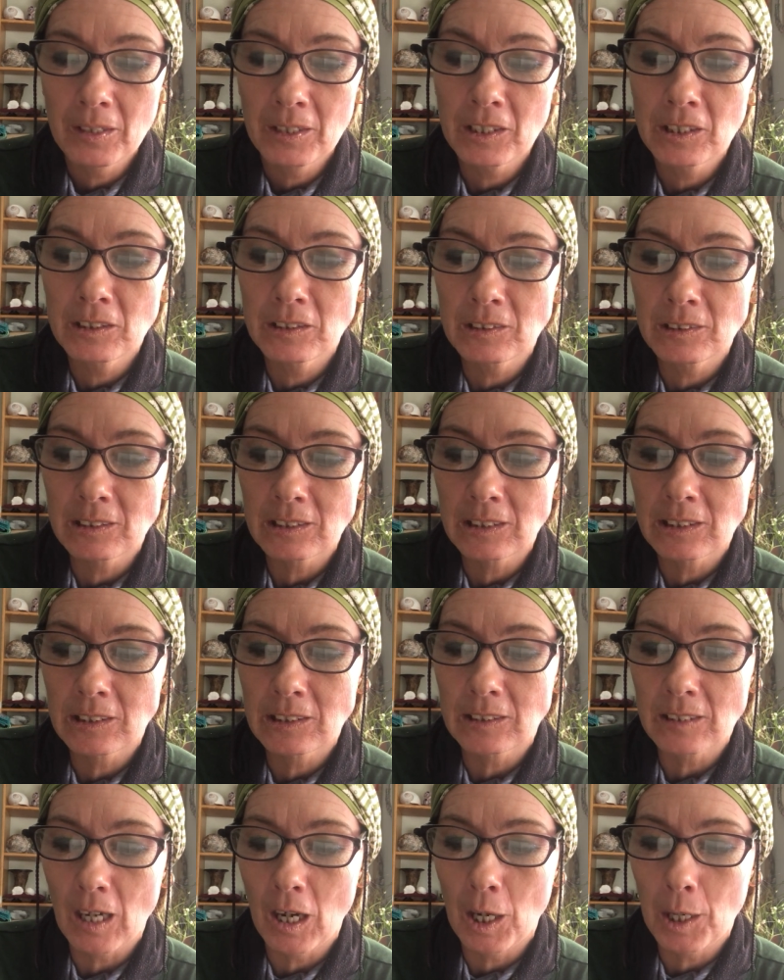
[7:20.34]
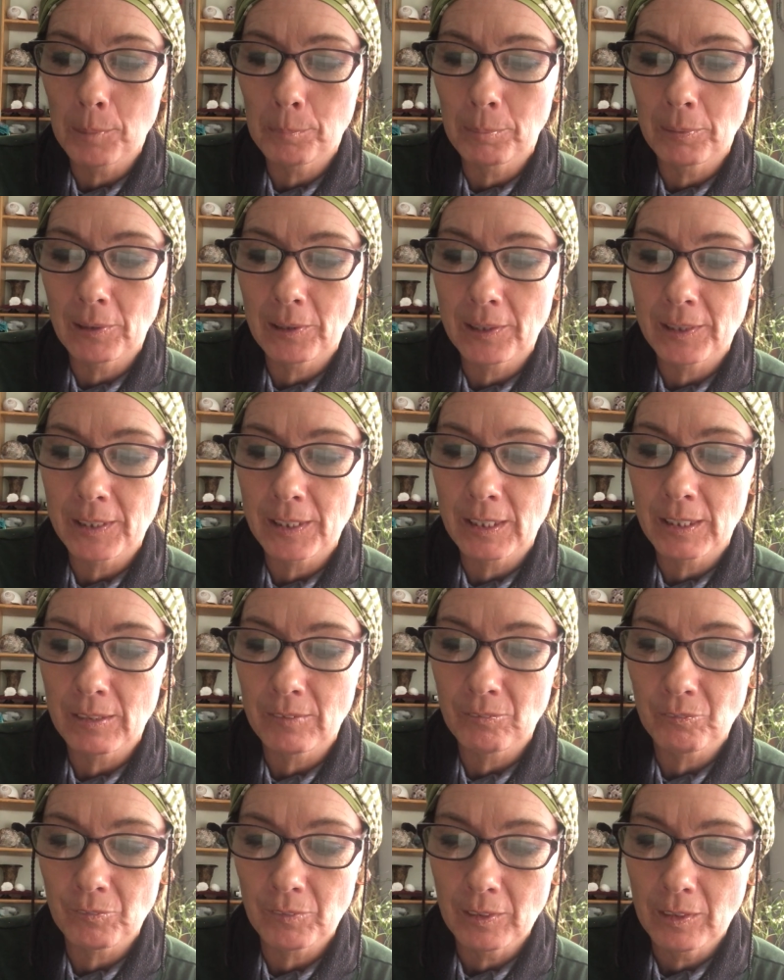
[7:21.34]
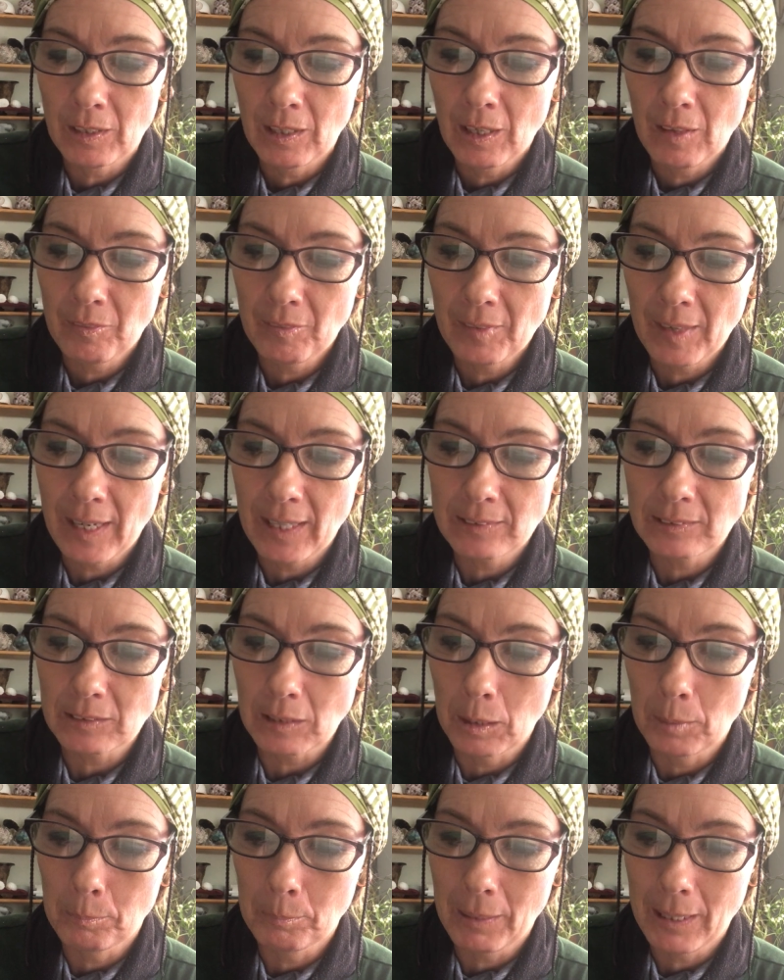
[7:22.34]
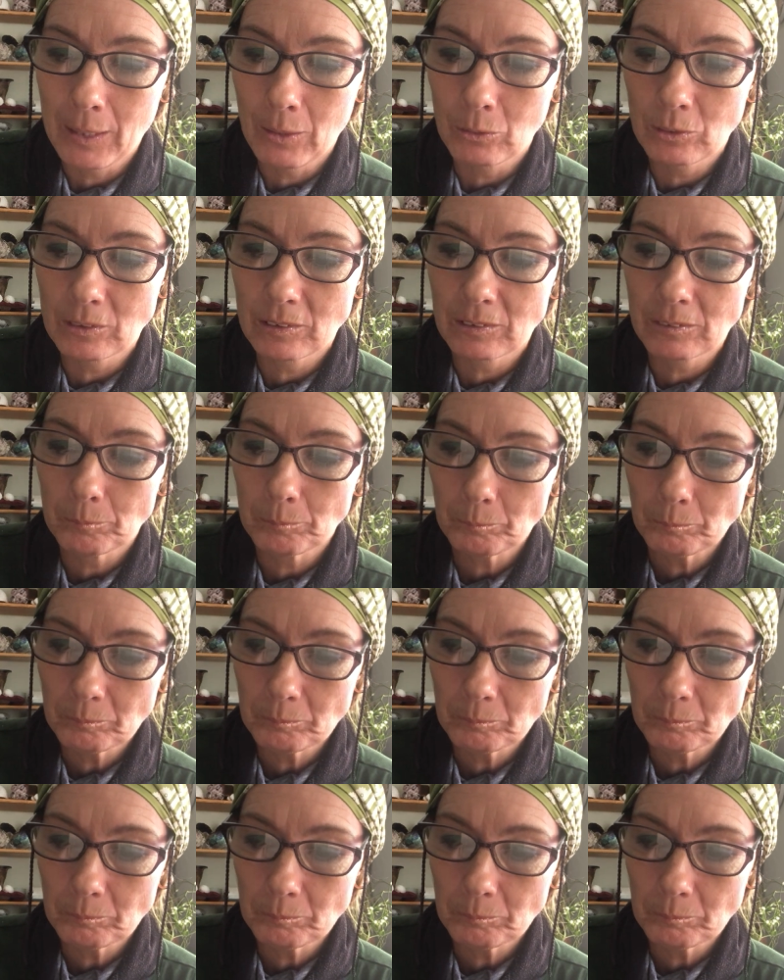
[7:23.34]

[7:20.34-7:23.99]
Indeed, I believe that about